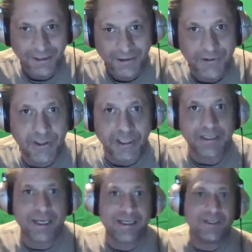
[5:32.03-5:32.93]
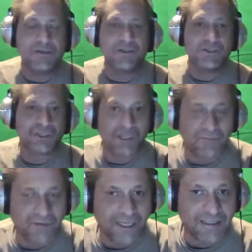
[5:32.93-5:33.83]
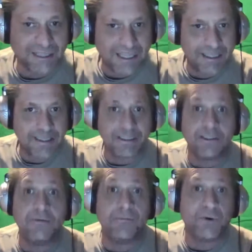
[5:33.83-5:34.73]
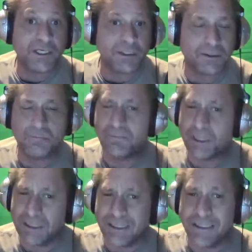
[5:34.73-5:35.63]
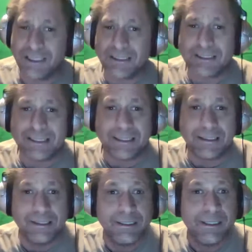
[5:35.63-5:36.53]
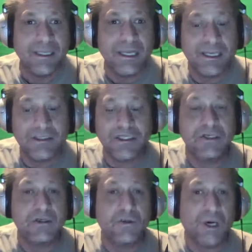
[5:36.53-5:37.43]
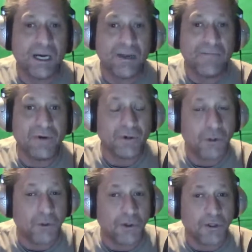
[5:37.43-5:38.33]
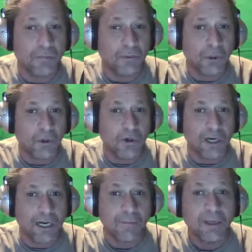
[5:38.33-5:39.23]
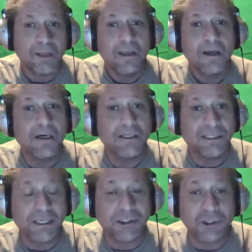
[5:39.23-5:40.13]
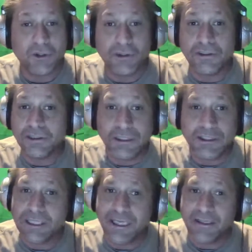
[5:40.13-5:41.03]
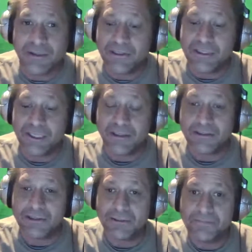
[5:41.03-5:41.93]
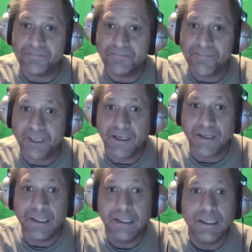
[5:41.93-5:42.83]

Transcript: Do not diagnose yourself with anxiety, depression, PTSD. And I'll tell you why. If you're newer in the program, addiction looks just like those things. Okay.